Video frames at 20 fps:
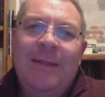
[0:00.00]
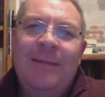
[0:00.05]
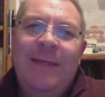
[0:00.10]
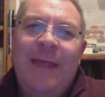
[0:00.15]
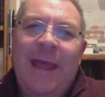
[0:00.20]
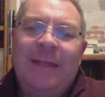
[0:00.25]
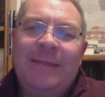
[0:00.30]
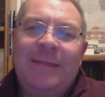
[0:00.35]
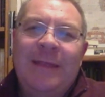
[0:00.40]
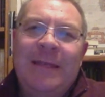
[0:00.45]

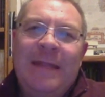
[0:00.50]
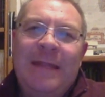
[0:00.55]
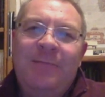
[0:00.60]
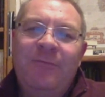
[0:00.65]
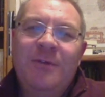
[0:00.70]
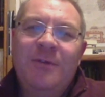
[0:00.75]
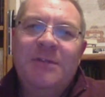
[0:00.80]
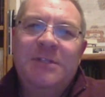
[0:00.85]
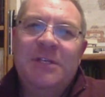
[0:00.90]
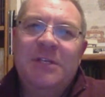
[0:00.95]
that the
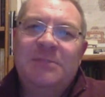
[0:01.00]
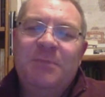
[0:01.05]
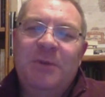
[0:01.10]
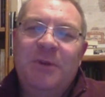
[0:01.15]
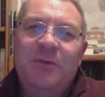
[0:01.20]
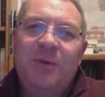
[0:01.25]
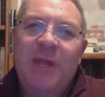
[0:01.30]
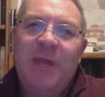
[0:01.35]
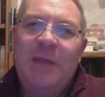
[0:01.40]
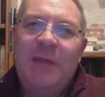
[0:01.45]
differences
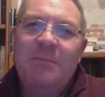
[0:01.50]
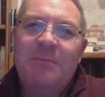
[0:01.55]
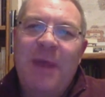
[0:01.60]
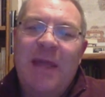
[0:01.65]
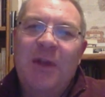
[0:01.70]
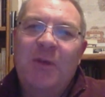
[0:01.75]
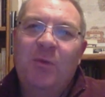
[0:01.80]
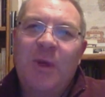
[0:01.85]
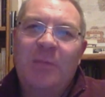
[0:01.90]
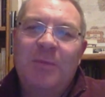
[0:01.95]
between
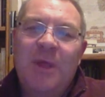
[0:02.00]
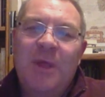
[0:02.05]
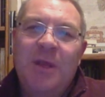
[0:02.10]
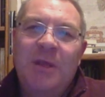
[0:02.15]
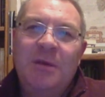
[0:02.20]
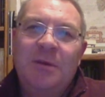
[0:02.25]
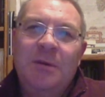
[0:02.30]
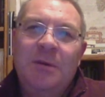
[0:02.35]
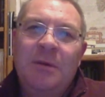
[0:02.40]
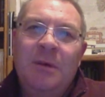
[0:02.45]
men and
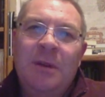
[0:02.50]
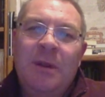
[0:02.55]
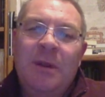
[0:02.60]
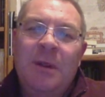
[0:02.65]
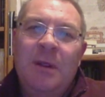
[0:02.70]
women